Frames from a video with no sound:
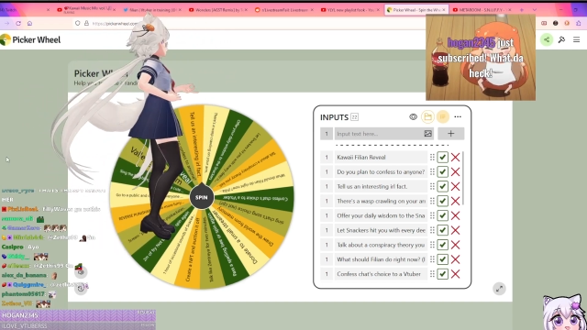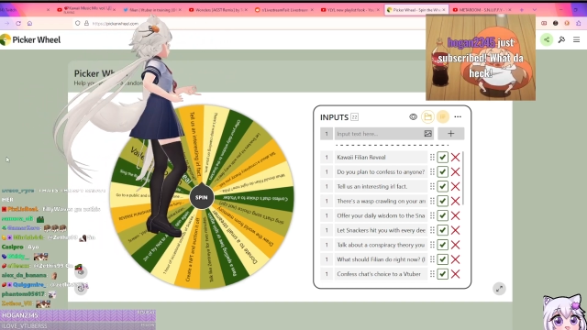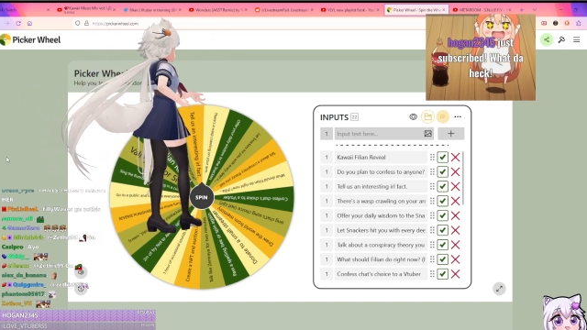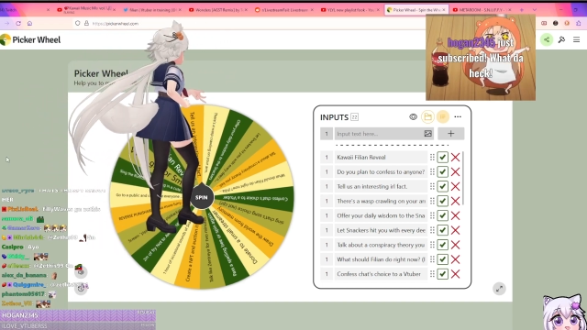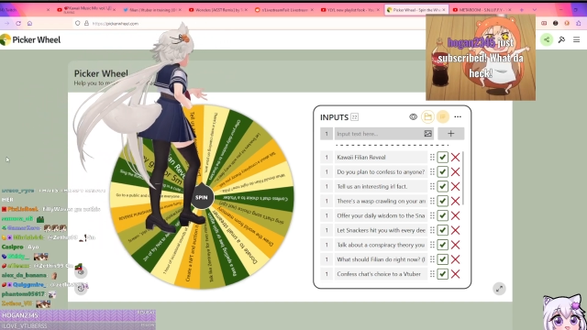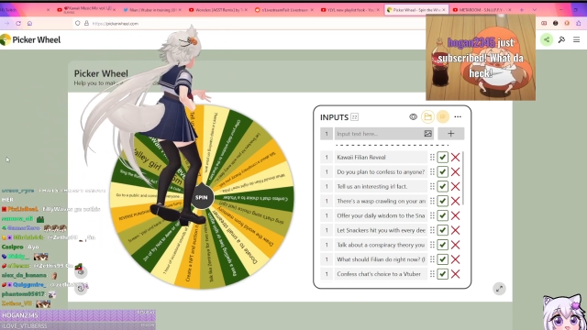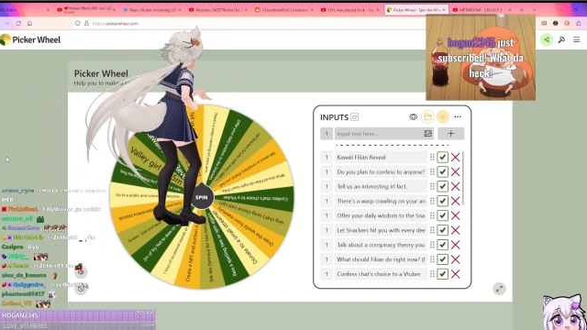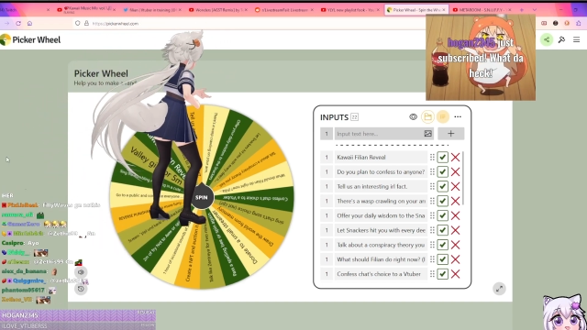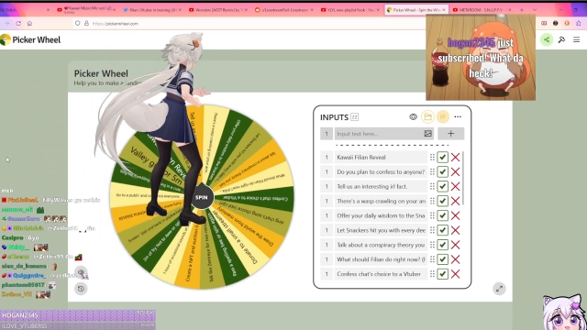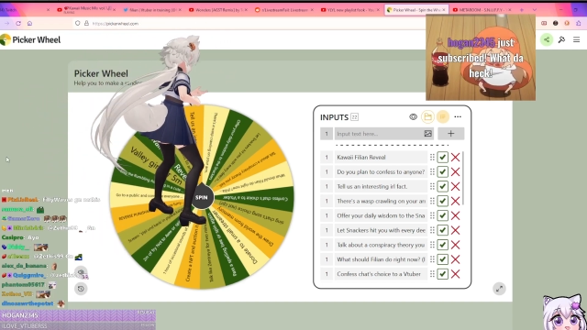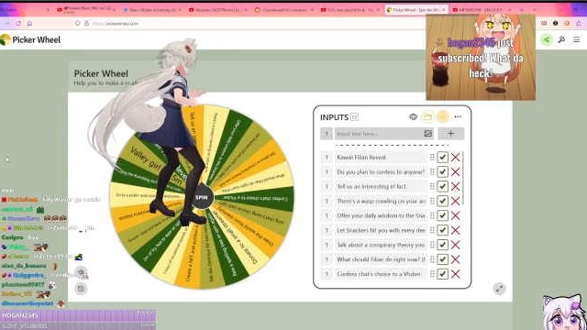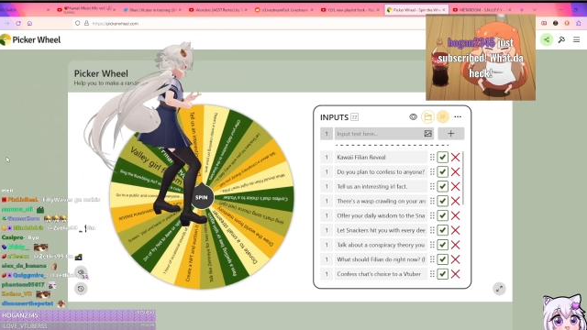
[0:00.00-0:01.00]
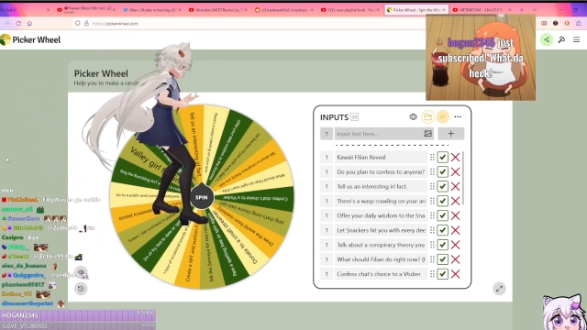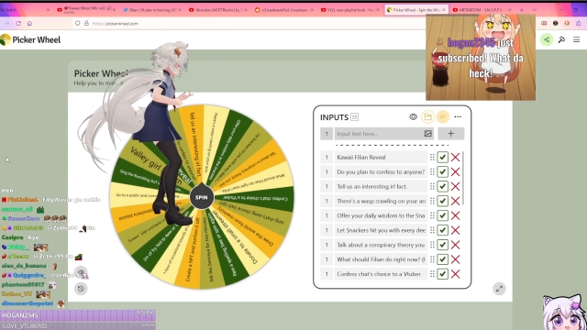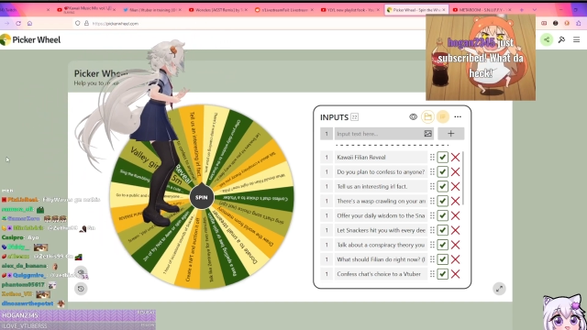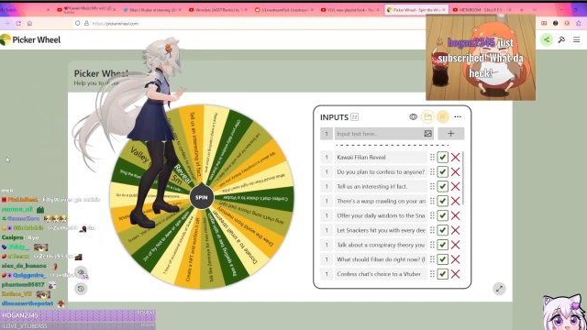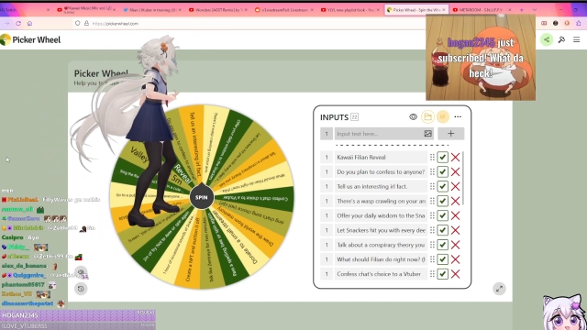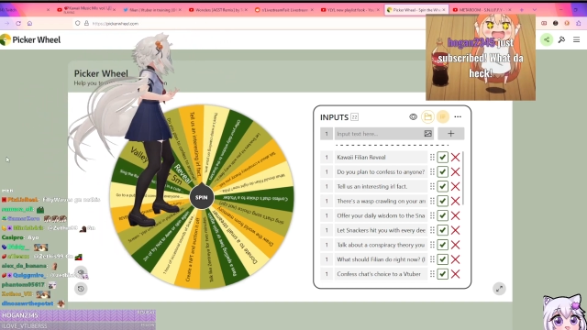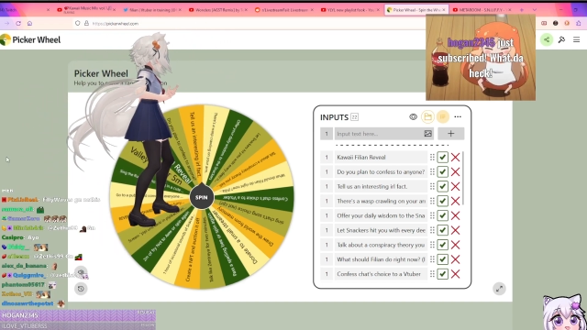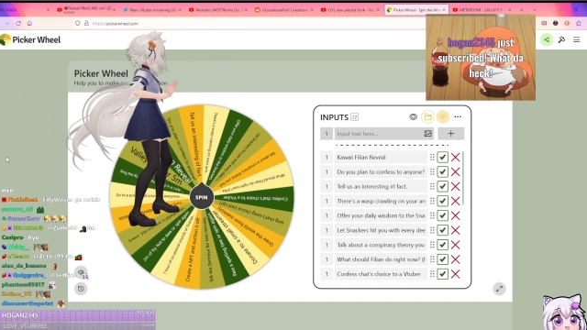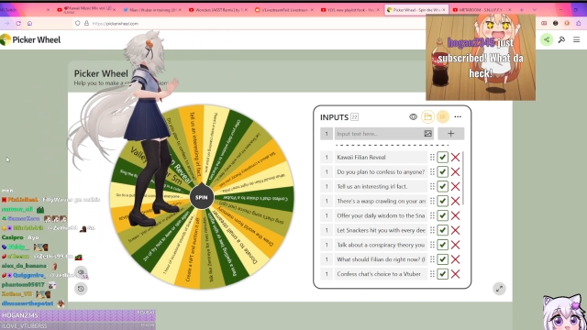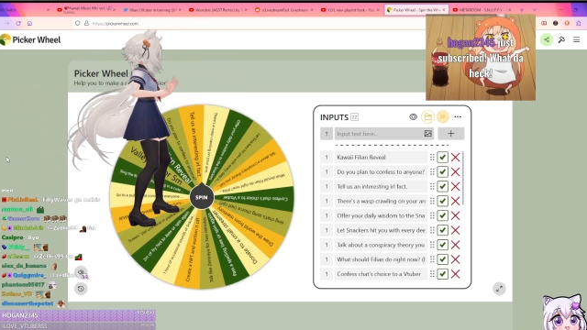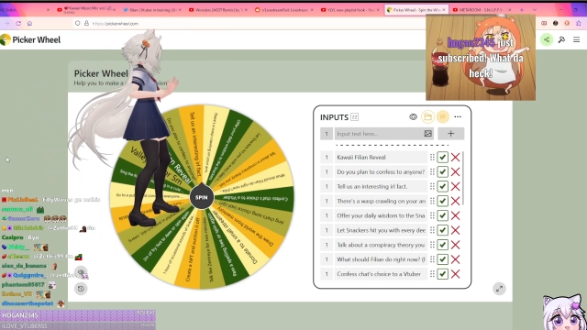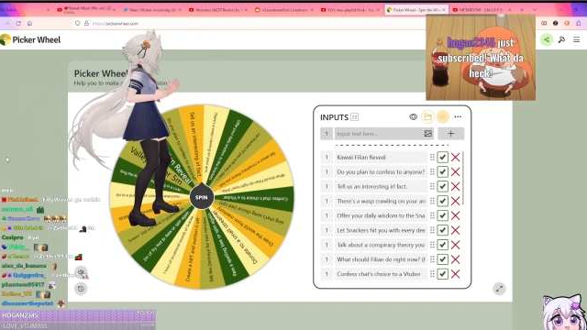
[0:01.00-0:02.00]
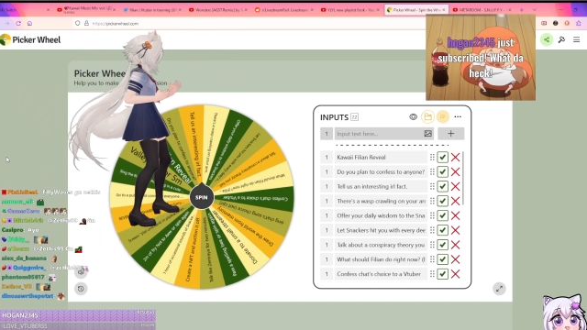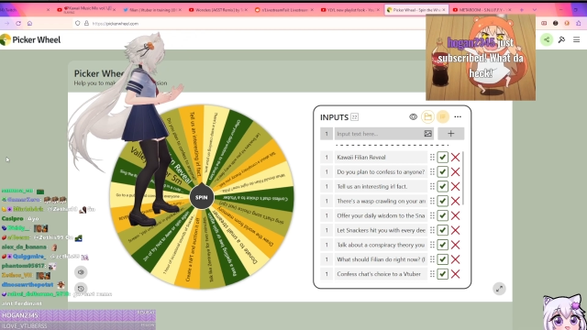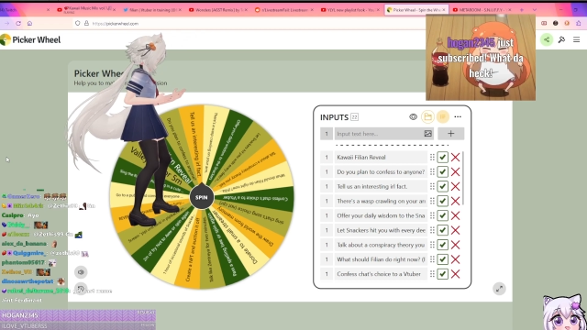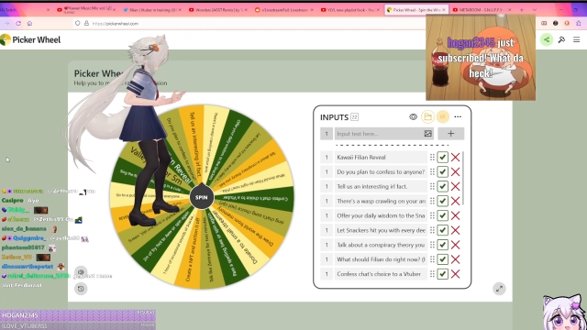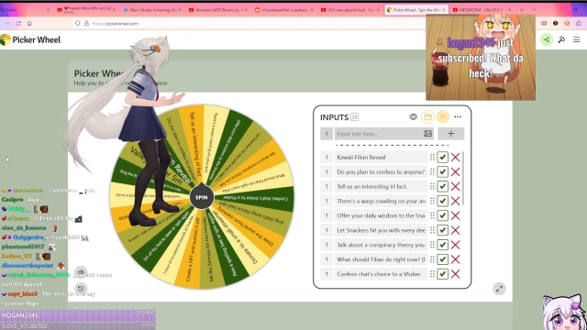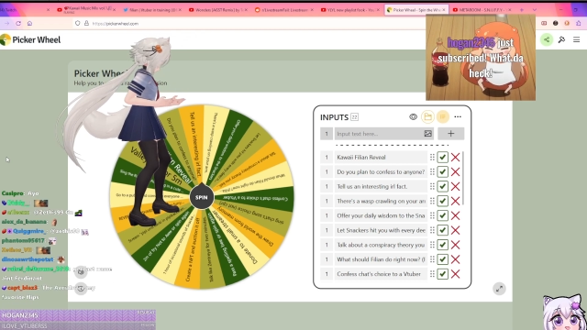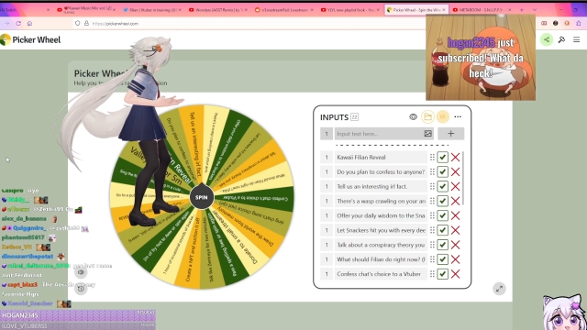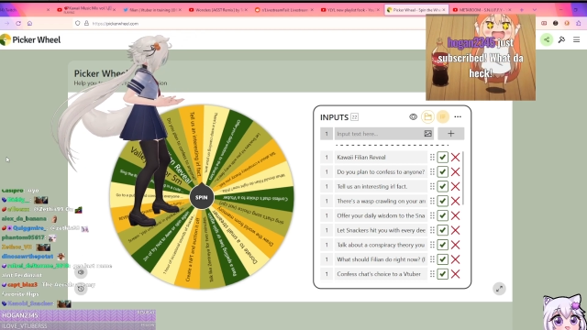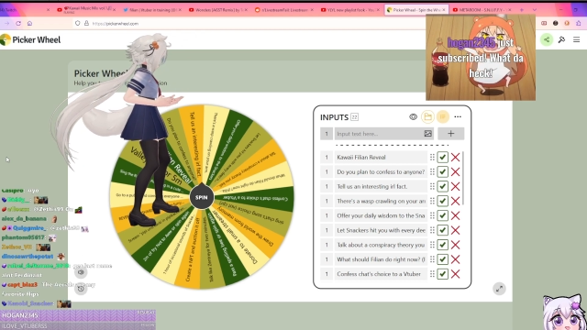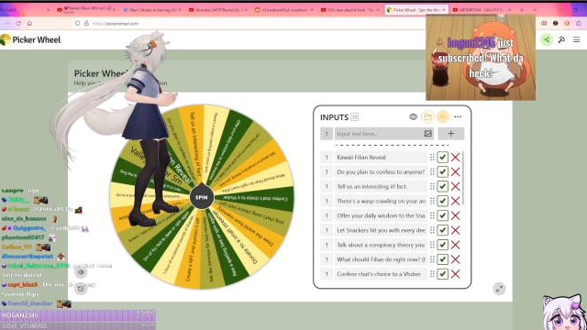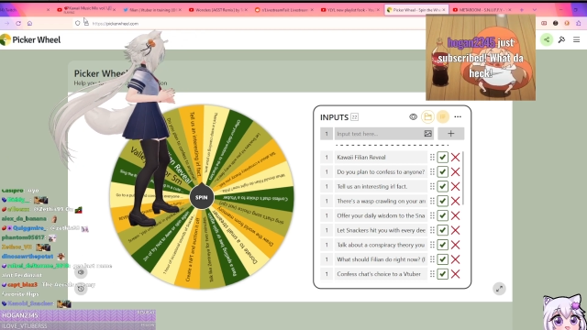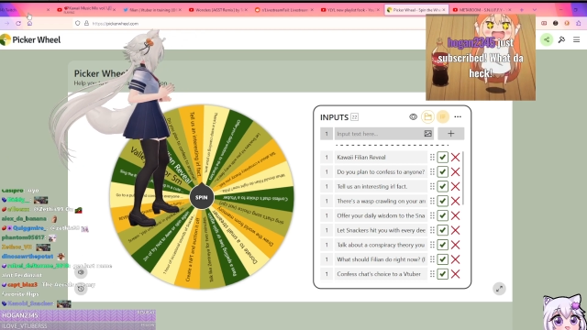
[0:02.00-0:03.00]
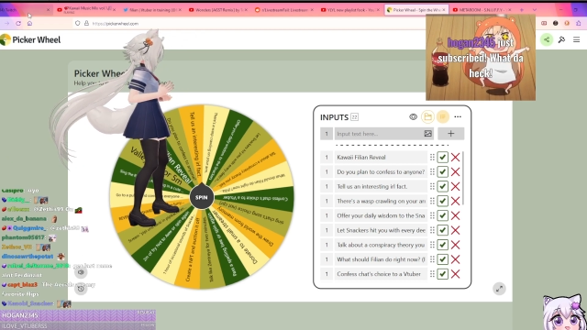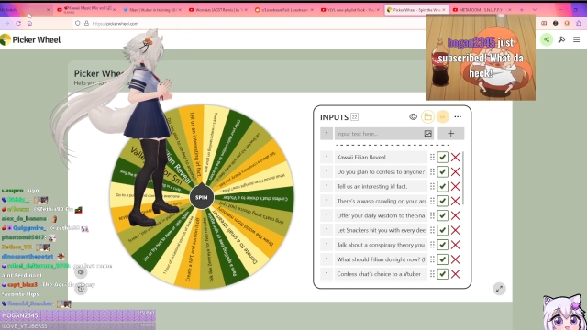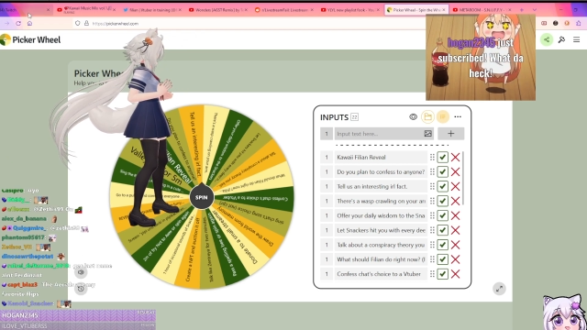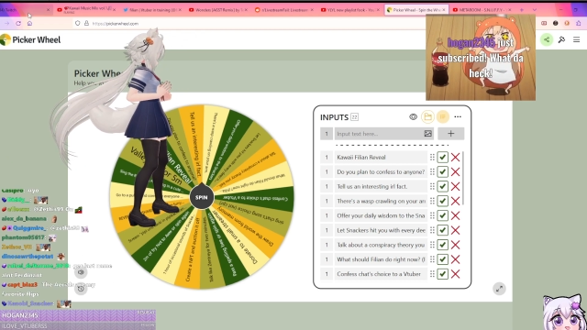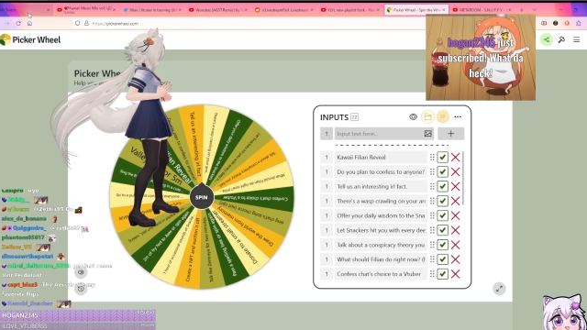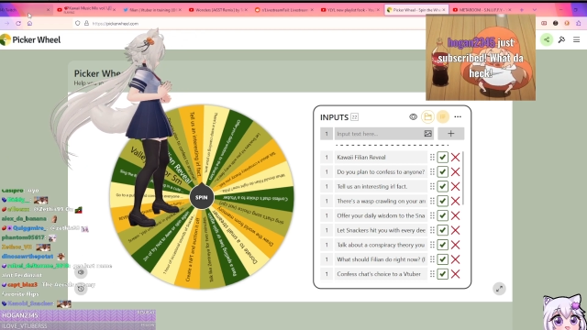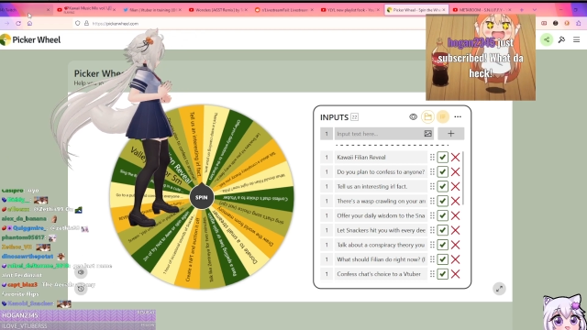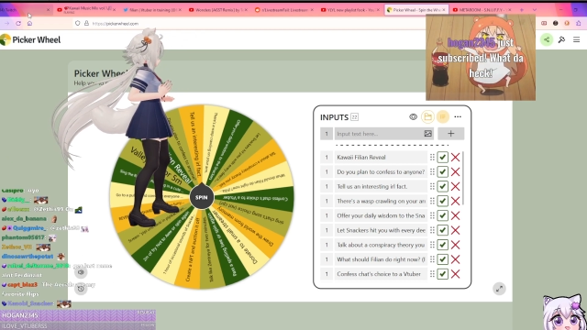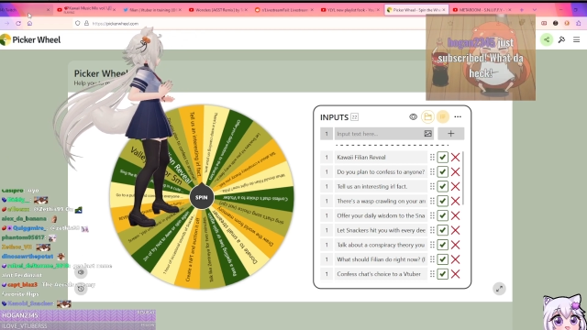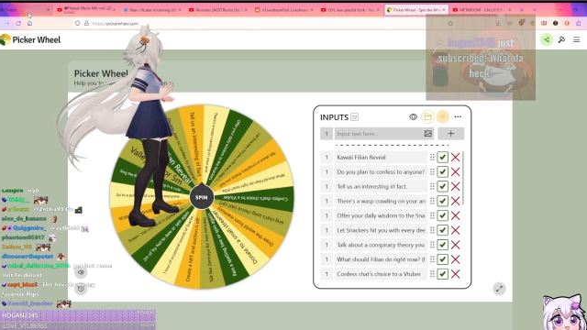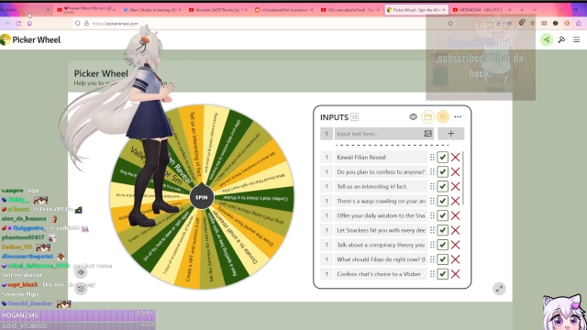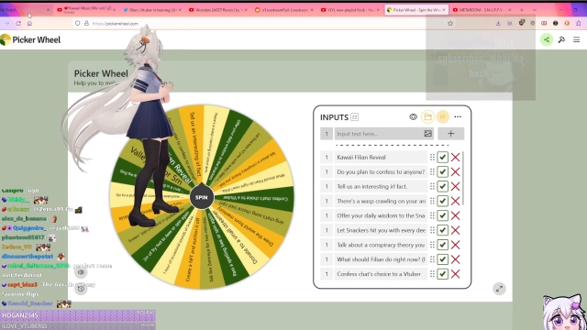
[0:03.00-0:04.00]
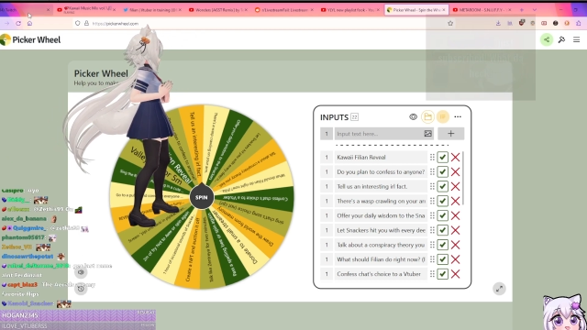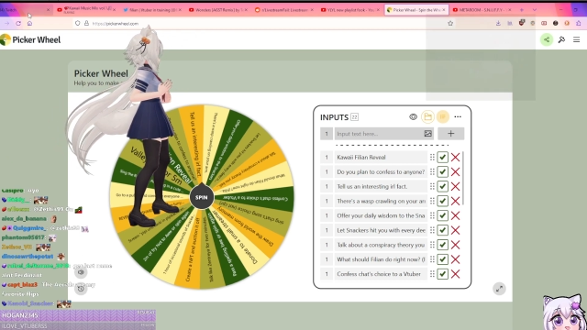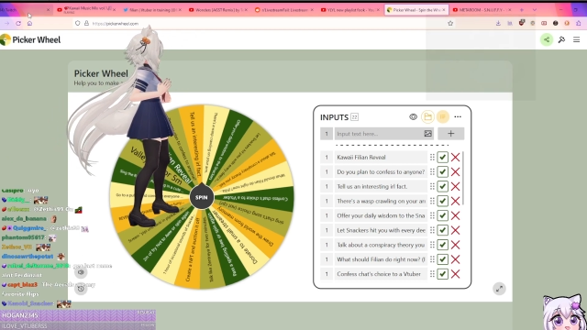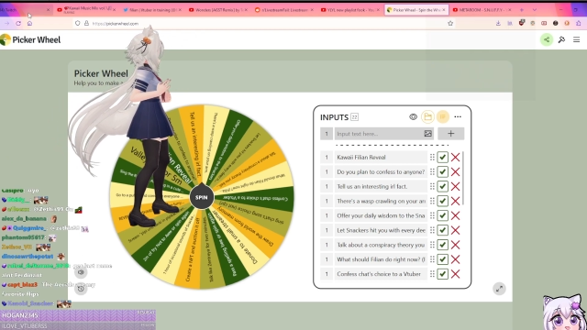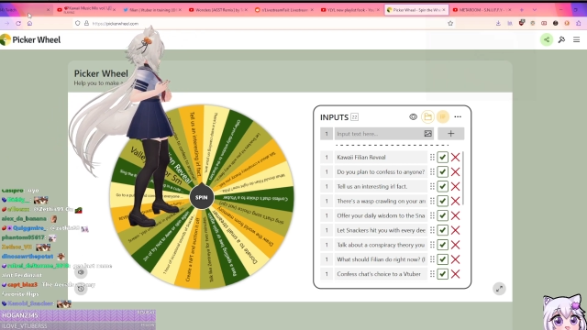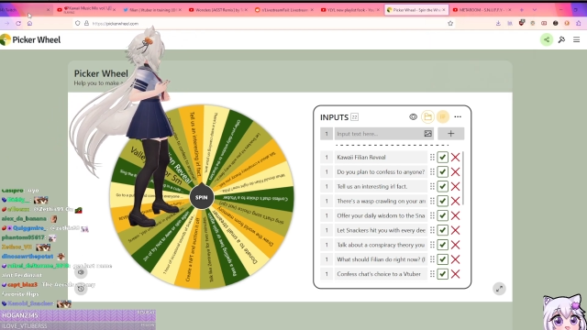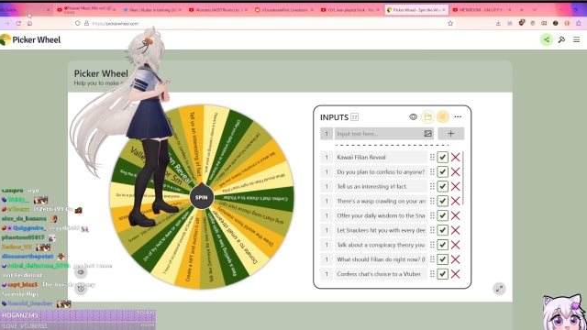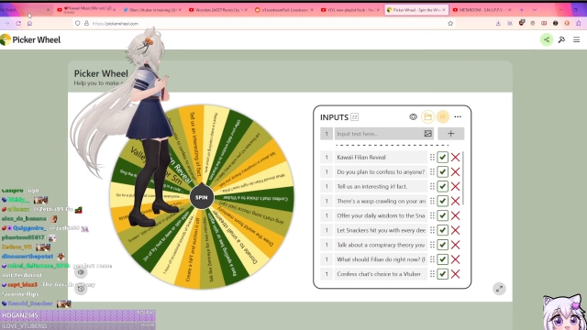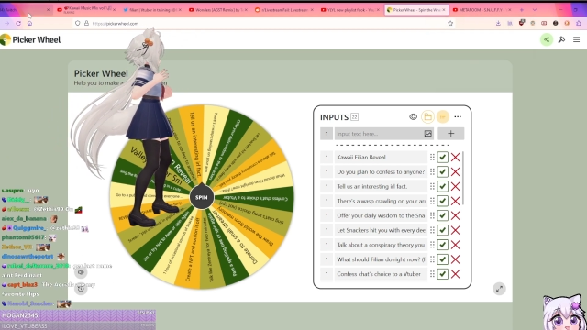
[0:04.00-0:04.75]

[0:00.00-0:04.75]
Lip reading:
(no speaker visible)